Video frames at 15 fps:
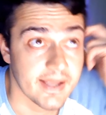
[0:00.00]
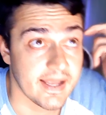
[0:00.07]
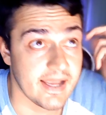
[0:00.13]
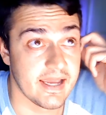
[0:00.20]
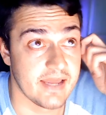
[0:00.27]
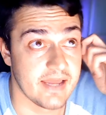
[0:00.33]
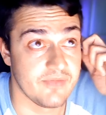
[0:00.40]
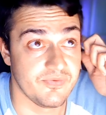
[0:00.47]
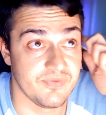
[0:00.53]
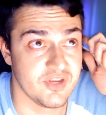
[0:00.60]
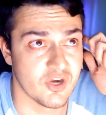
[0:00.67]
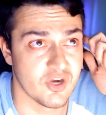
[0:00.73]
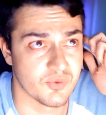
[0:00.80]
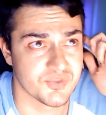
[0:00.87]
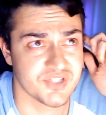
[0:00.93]
And,
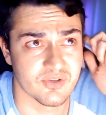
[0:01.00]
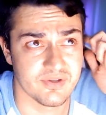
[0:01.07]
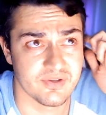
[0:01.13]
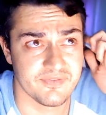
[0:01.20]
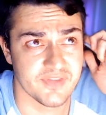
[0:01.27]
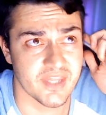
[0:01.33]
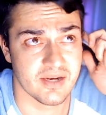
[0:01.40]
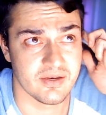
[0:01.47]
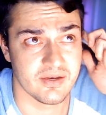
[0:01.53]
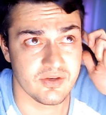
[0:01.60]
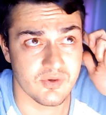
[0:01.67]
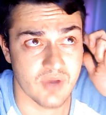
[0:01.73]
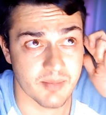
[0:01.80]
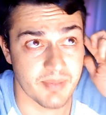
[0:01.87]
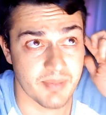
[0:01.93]
you know, still, even then, you
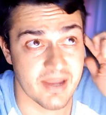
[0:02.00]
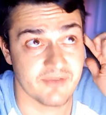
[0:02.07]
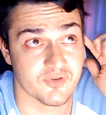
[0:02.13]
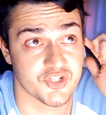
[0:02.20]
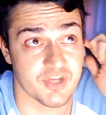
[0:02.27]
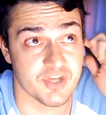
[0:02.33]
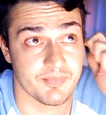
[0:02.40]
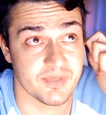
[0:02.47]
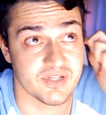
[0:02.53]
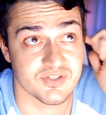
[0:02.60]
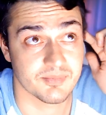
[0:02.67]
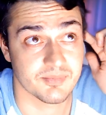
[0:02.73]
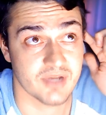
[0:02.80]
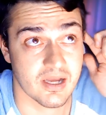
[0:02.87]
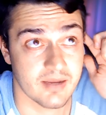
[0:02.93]
got to pay for shipping
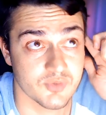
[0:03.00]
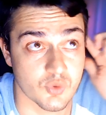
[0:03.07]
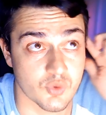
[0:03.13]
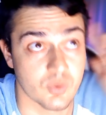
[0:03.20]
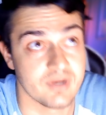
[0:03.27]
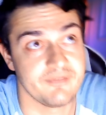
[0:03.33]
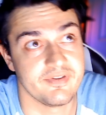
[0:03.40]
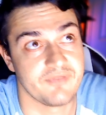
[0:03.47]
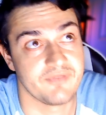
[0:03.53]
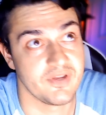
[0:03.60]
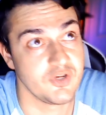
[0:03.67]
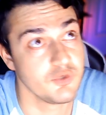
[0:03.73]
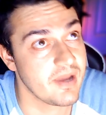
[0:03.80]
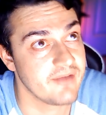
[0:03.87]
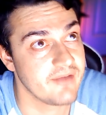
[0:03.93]
sometimes, or even if they
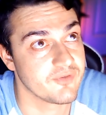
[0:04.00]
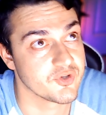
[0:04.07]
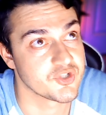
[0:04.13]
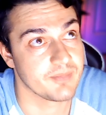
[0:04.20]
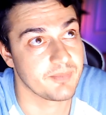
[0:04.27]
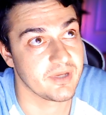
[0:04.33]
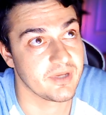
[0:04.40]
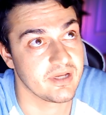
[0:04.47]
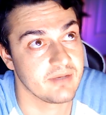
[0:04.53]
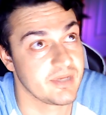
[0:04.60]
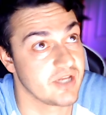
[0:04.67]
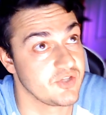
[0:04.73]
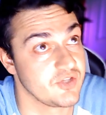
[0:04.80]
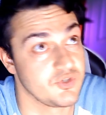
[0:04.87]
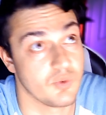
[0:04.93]
do pay for shipping,
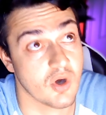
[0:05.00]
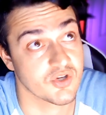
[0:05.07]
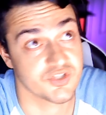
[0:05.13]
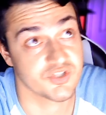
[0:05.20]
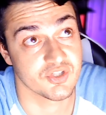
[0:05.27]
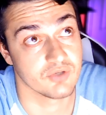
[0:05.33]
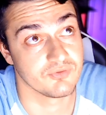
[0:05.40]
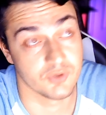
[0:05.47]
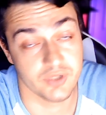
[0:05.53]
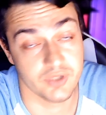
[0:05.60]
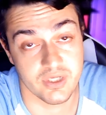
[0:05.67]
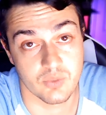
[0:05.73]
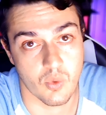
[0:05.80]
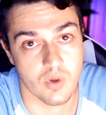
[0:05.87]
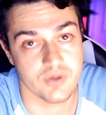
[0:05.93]
because you are still fully
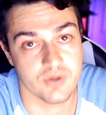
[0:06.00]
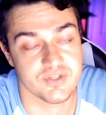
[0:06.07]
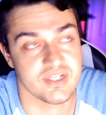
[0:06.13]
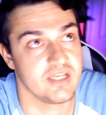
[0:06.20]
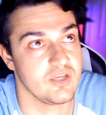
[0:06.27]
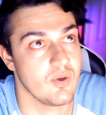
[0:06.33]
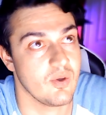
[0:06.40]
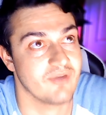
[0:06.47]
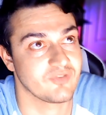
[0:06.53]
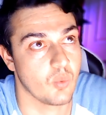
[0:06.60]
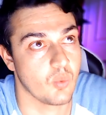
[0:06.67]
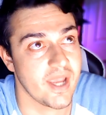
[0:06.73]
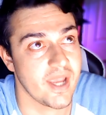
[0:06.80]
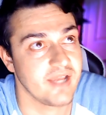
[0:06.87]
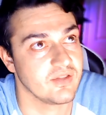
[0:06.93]
in warranty, you have to
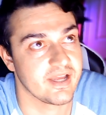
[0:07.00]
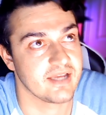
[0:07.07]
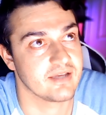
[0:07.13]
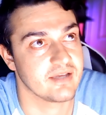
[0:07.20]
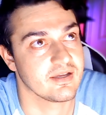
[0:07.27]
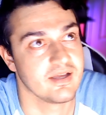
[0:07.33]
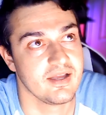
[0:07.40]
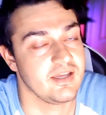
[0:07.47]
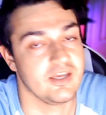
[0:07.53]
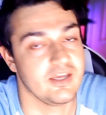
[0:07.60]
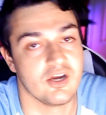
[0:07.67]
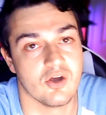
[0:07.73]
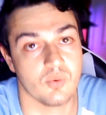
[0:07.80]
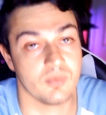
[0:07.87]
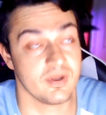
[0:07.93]
wait like, you
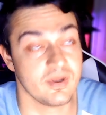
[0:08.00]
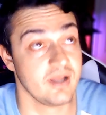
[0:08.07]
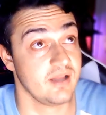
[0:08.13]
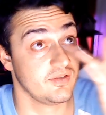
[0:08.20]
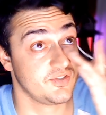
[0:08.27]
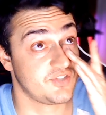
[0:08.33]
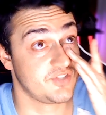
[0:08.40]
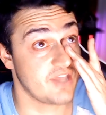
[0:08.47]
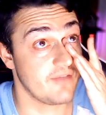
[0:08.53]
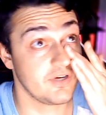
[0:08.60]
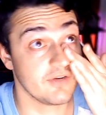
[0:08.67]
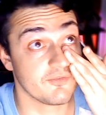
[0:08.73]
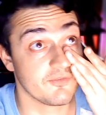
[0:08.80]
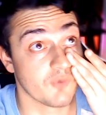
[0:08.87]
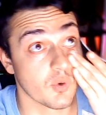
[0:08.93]
know,
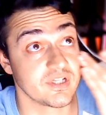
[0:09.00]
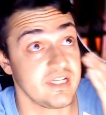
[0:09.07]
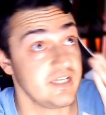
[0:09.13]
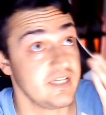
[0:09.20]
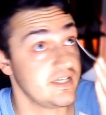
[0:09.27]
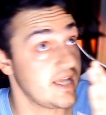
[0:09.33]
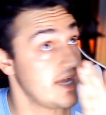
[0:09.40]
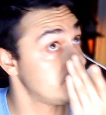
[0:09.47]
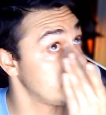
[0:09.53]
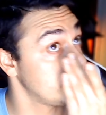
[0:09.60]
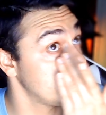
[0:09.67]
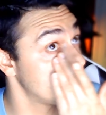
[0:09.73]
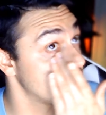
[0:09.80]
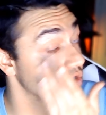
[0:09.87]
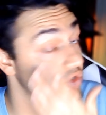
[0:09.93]
7 to 14 days to
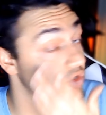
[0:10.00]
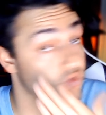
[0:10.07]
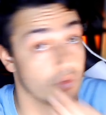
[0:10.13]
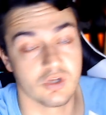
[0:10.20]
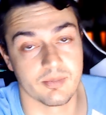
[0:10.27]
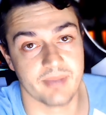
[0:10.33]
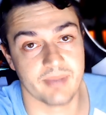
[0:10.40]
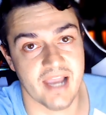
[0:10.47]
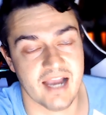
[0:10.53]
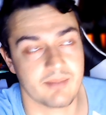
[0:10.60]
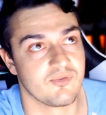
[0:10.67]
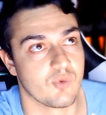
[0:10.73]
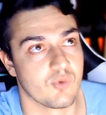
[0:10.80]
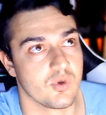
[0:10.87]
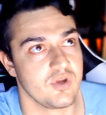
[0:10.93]
get your controller back
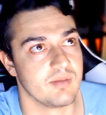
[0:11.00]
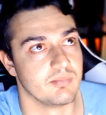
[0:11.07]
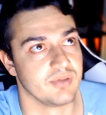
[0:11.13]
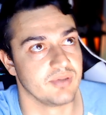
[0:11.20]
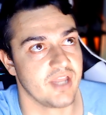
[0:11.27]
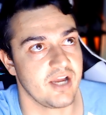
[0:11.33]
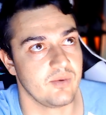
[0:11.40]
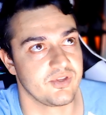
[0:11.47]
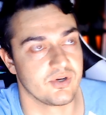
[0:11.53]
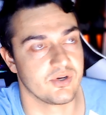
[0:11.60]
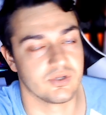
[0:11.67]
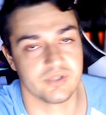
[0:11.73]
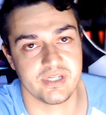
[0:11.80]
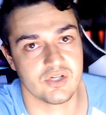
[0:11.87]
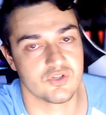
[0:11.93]
before you can play with your
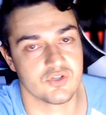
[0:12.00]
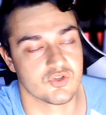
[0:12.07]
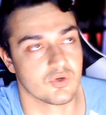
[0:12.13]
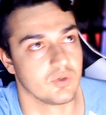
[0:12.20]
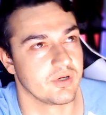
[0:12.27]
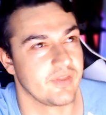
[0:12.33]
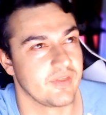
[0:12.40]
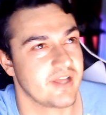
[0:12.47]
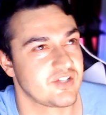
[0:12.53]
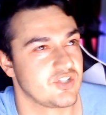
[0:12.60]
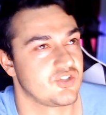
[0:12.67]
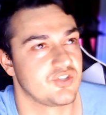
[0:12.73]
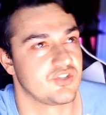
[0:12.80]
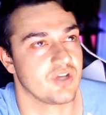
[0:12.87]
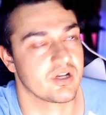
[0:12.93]
Elite controller, and that
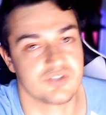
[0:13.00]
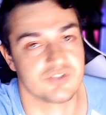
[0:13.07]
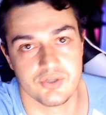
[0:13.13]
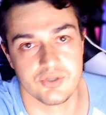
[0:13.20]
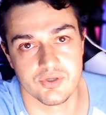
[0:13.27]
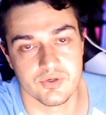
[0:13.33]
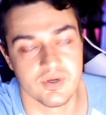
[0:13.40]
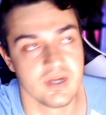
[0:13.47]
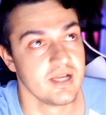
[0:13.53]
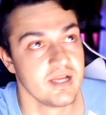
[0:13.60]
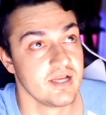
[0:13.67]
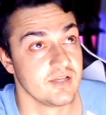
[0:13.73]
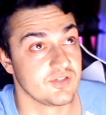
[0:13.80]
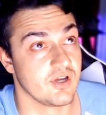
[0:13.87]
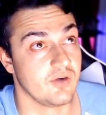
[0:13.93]
just sucks too.
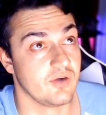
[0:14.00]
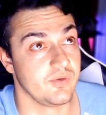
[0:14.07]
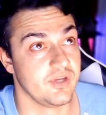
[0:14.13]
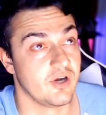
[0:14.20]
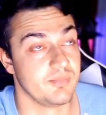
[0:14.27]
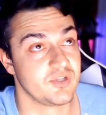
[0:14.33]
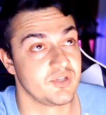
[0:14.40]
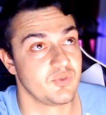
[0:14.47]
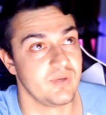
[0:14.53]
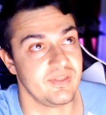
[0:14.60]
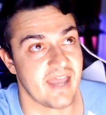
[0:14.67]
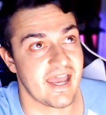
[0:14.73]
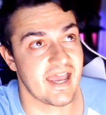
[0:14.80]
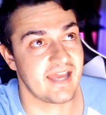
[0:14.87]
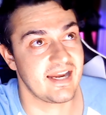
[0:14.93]
So, you know, between
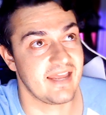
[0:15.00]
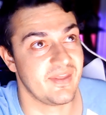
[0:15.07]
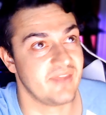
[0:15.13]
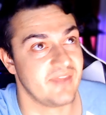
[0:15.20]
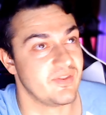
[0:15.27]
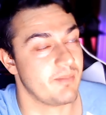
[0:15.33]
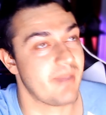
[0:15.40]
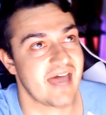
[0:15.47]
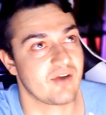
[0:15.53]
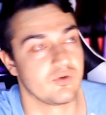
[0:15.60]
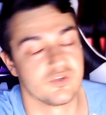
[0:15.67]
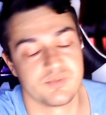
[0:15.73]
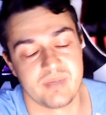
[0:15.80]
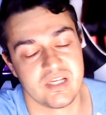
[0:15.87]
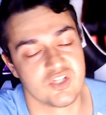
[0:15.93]
that and then the
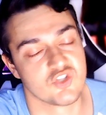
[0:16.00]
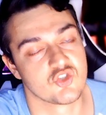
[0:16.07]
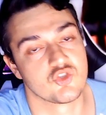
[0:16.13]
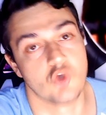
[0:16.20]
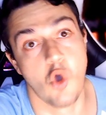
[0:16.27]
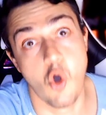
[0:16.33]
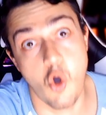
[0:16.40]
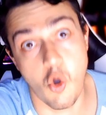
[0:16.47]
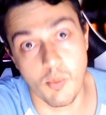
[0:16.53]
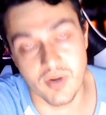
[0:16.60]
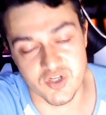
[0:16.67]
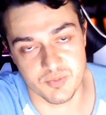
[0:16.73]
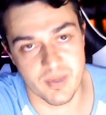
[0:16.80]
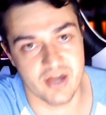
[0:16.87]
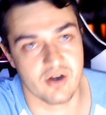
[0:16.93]
paddles being so
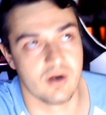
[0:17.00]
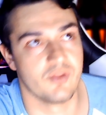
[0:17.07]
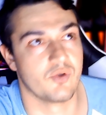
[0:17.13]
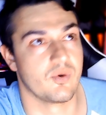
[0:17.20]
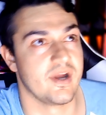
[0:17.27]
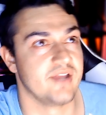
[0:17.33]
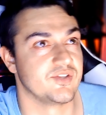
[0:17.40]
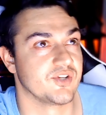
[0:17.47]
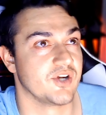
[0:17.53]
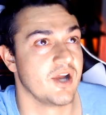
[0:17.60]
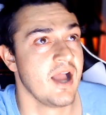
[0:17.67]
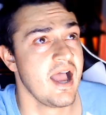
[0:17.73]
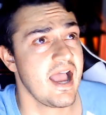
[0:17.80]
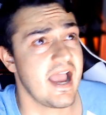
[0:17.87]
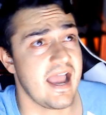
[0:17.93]
much better on the Razer,
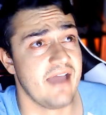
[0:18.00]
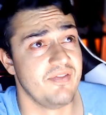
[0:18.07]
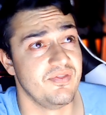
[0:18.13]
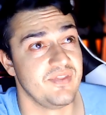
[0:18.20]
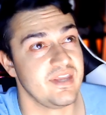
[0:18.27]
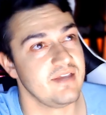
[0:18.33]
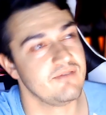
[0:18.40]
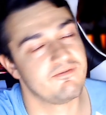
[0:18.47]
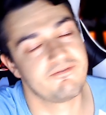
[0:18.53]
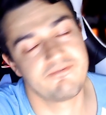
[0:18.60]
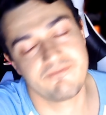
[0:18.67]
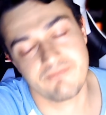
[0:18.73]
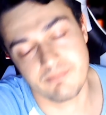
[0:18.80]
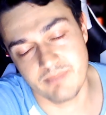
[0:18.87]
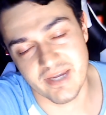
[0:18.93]
and the
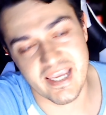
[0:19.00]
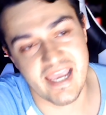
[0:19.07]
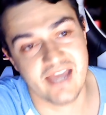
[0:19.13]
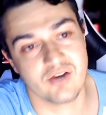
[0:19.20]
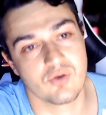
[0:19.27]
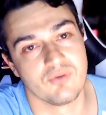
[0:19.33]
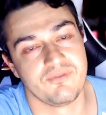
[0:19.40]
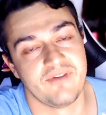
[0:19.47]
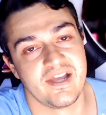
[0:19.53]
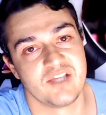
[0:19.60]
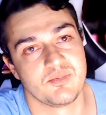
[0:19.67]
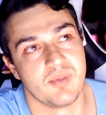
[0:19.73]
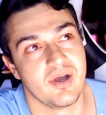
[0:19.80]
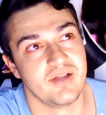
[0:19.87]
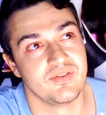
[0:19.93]
mechanical
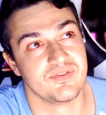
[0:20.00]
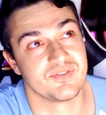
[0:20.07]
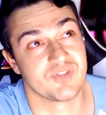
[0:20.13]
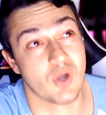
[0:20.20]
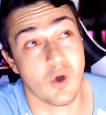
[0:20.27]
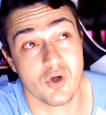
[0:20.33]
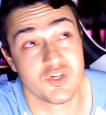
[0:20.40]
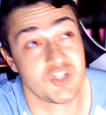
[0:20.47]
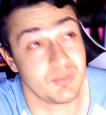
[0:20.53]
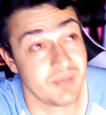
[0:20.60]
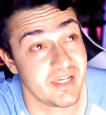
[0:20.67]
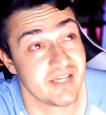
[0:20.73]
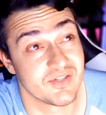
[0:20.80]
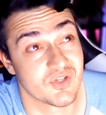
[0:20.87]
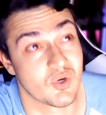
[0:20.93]
face buttons, the
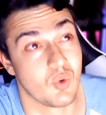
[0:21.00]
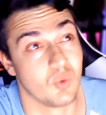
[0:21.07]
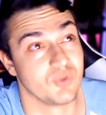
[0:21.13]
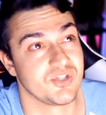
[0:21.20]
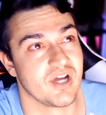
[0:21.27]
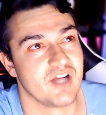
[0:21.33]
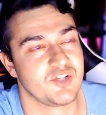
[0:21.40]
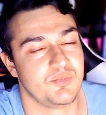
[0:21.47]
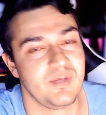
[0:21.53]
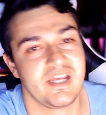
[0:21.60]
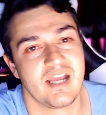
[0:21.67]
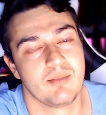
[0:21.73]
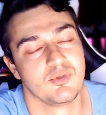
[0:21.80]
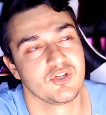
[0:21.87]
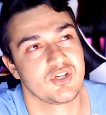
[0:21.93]
RGB is a cool touch,
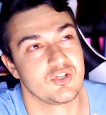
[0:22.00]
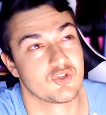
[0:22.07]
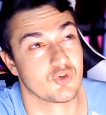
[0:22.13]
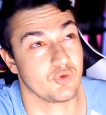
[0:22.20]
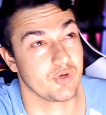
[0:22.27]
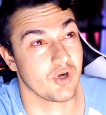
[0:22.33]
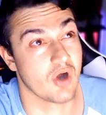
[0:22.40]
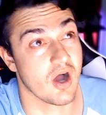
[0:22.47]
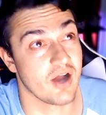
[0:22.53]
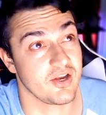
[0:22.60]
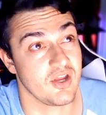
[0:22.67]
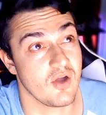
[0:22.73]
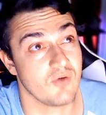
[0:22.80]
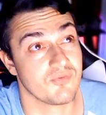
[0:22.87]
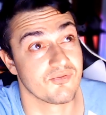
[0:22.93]
being able to control your
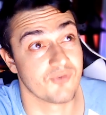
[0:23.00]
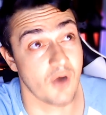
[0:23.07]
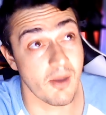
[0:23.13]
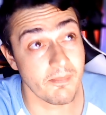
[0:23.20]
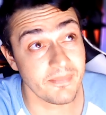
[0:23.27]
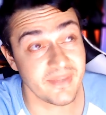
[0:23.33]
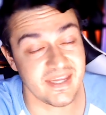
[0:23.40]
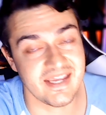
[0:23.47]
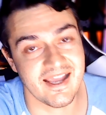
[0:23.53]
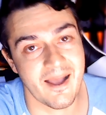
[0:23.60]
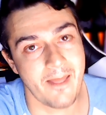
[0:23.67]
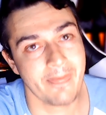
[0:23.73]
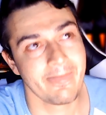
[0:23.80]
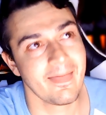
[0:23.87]
audio from the